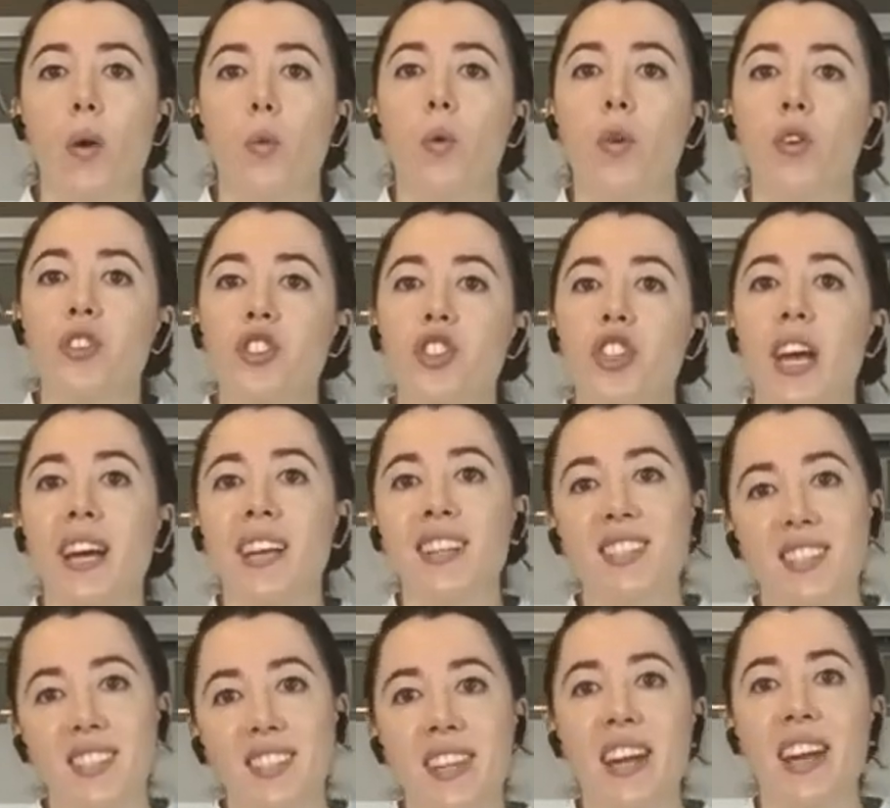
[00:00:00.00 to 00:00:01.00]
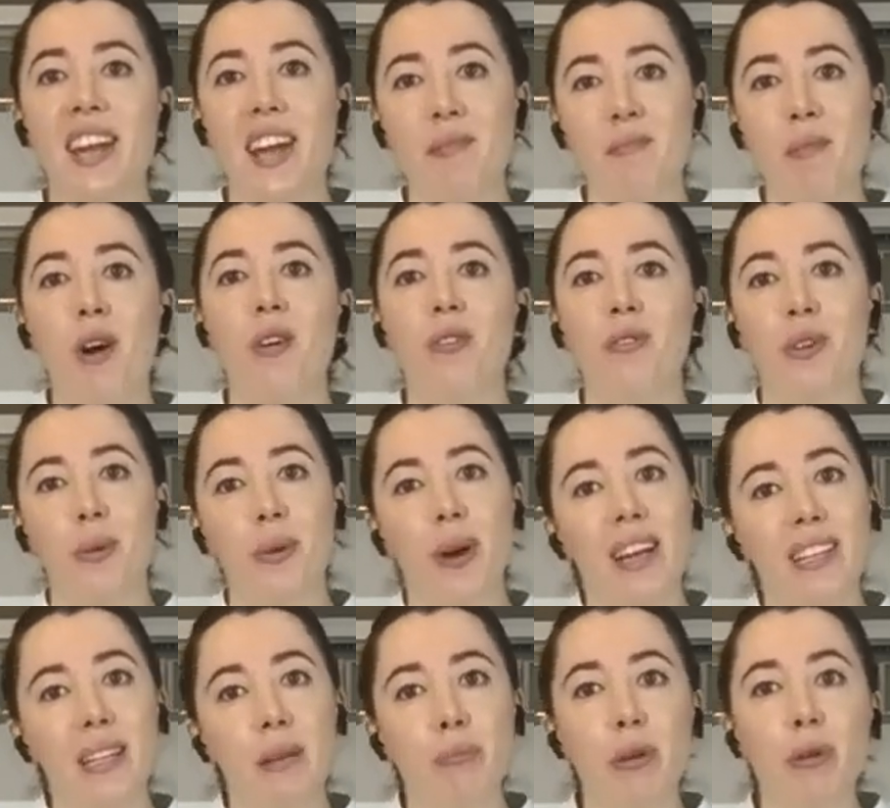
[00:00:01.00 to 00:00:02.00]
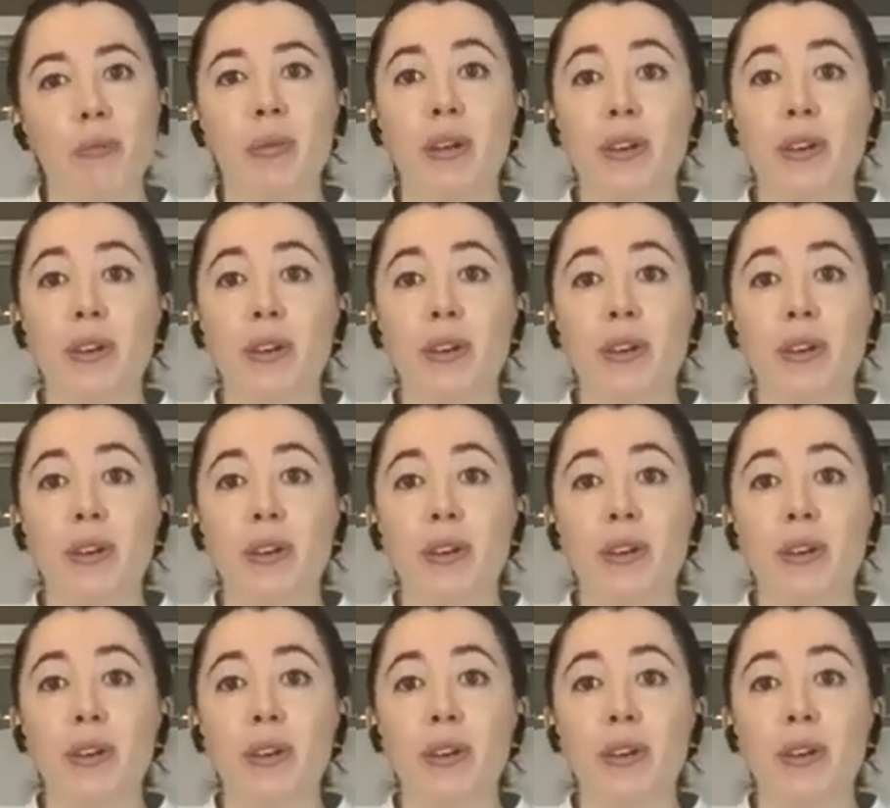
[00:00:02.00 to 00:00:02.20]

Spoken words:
will change the name of the recipe,